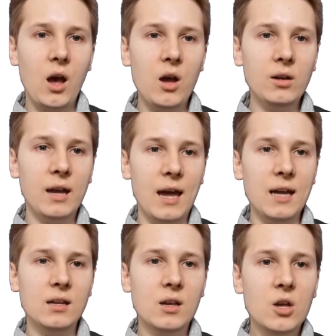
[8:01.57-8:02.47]

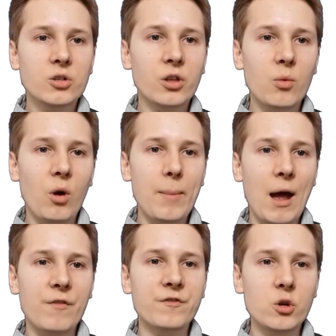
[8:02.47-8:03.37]
Okay, so then what
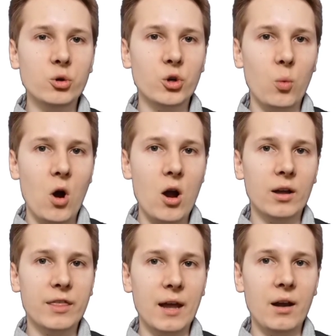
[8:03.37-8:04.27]
about future
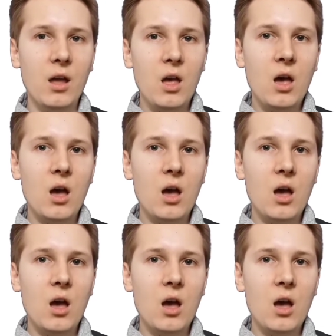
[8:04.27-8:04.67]
work then?